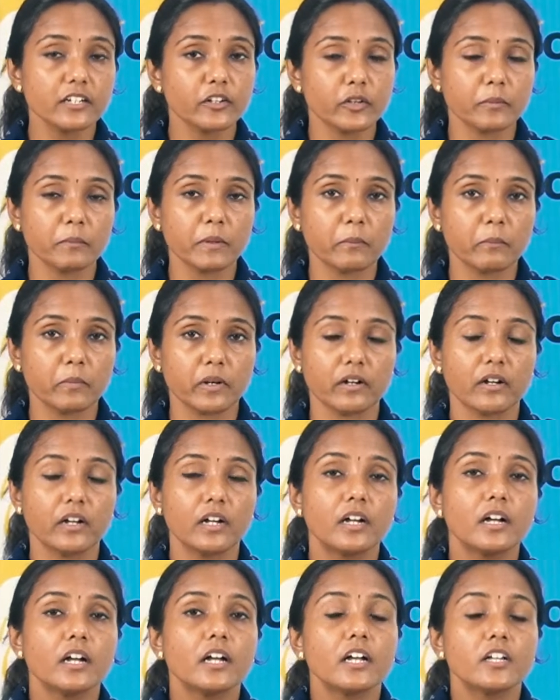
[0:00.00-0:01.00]
You remember.
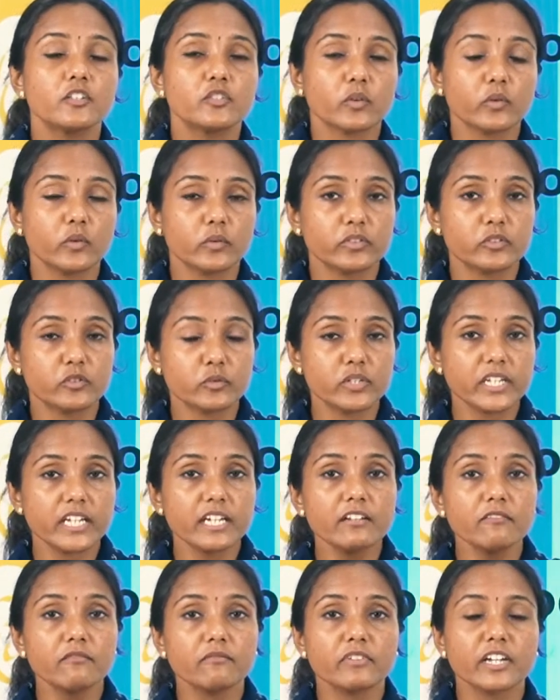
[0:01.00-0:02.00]
So
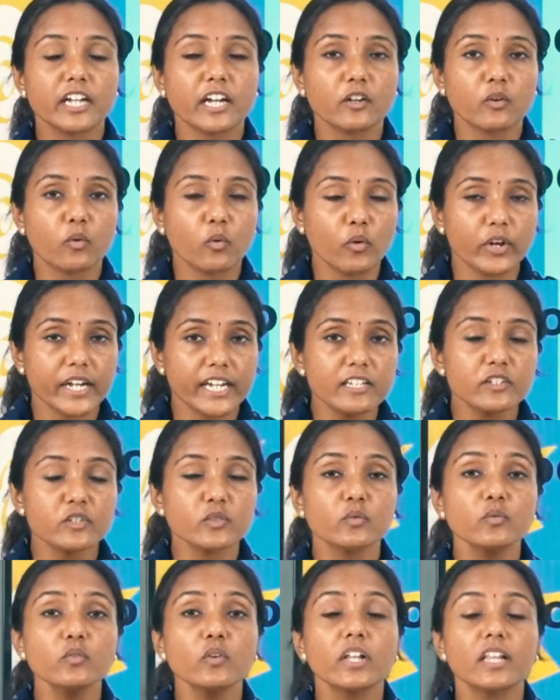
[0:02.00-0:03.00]
today we are going
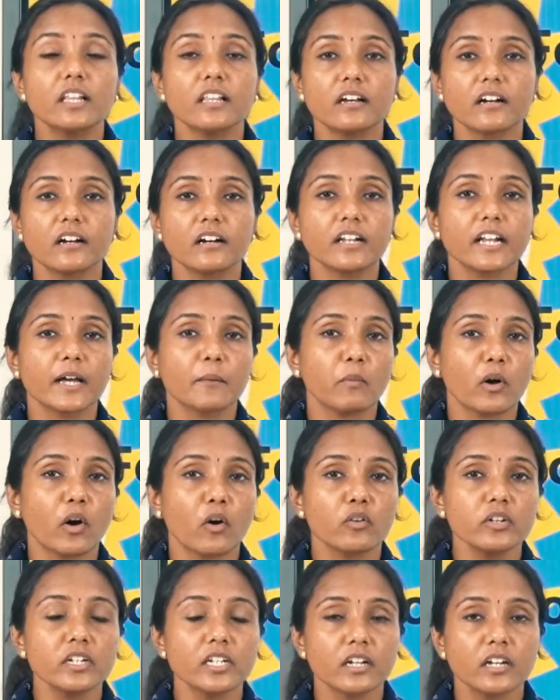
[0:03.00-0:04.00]
to learn
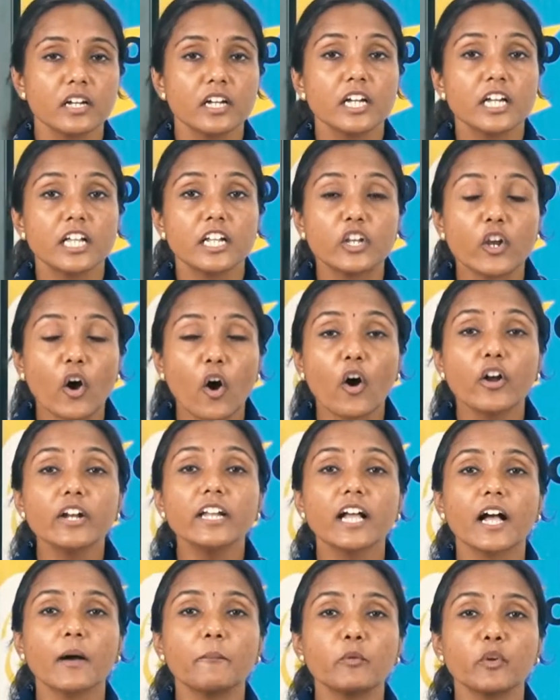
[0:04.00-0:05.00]
about
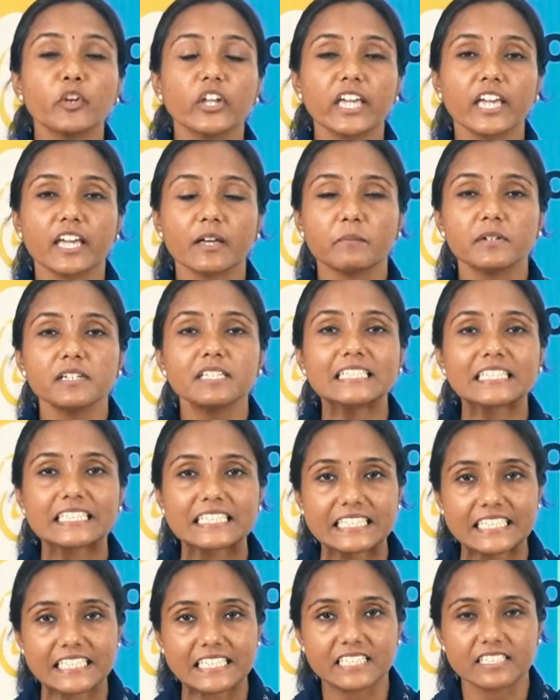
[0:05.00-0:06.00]
non-communicable
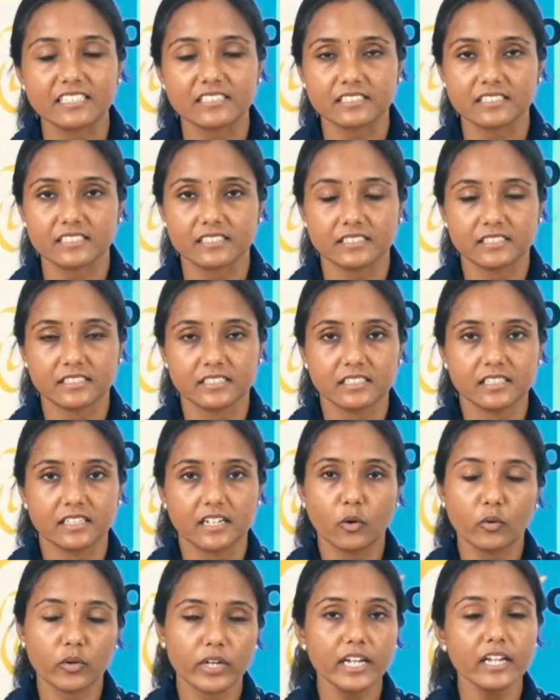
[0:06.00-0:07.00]
diseases.
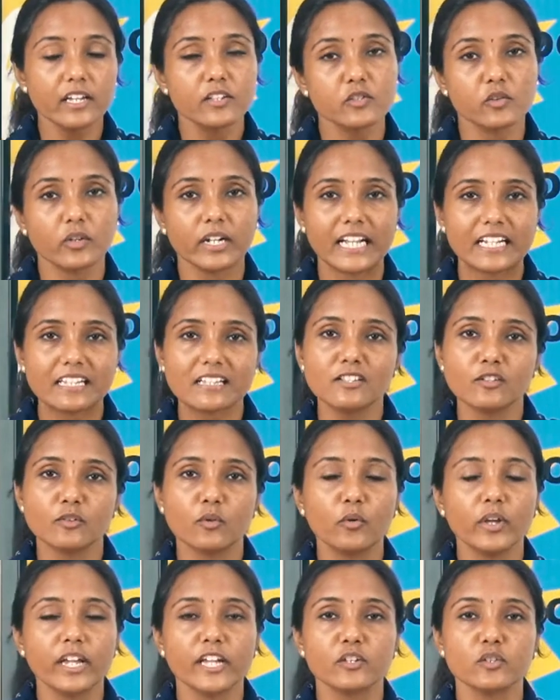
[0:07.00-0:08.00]
Okay, so let us
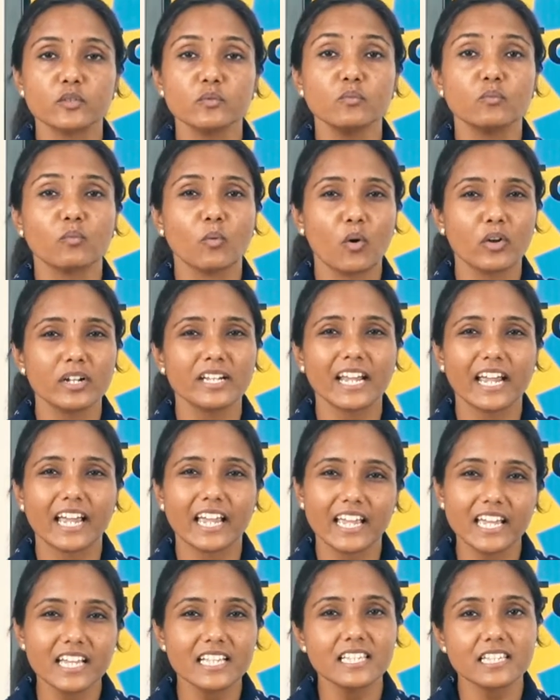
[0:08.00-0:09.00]
look into what
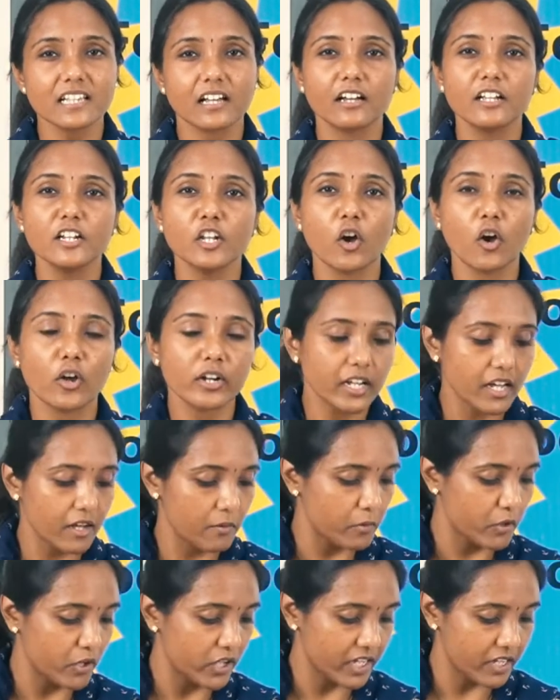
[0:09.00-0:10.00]
is a
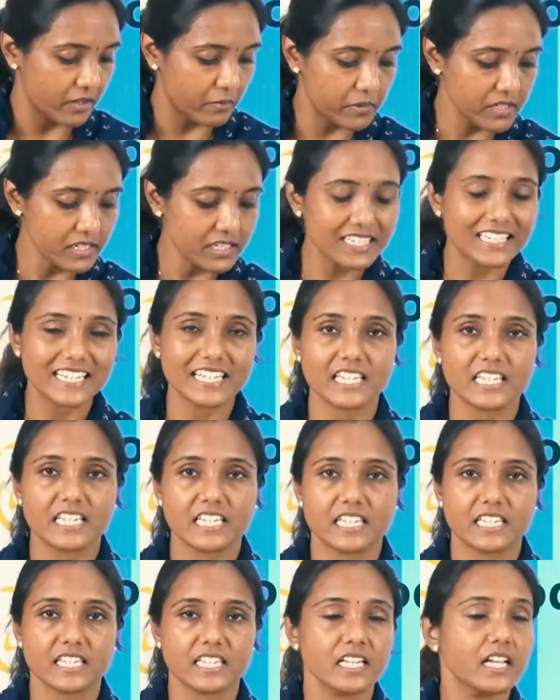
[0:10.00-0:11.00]
non-communicable
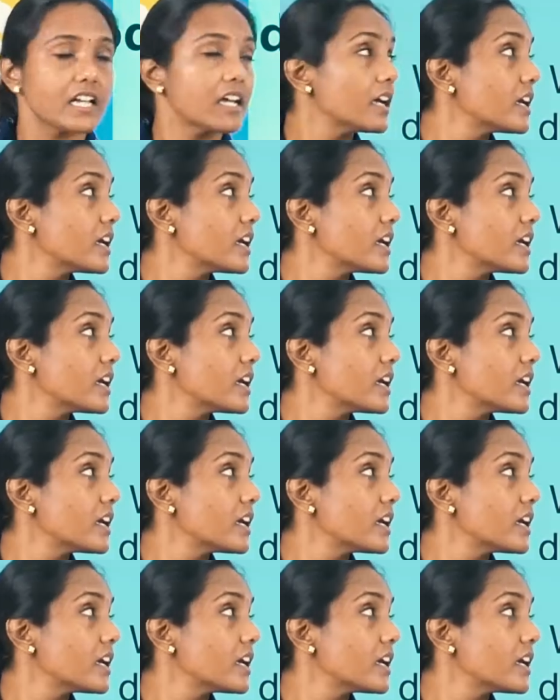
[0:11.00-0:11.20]
disease.